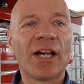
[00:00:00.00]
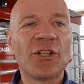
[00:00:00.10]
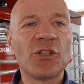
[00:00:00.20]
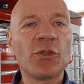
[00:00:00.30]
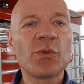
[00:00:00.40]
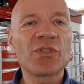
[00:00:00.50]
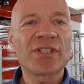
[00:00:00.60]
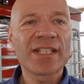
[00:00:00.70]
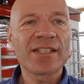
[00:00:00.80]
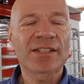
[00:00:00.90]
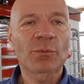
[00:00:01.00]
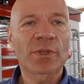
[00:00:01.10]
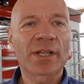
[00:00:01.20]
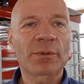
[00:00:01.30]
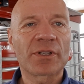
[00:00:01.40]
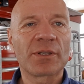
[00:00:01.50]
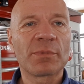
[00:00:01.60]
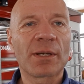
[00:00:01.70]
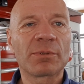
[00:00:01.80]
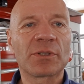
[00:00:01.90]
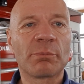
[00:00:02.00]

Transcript: a new season where they were going to be able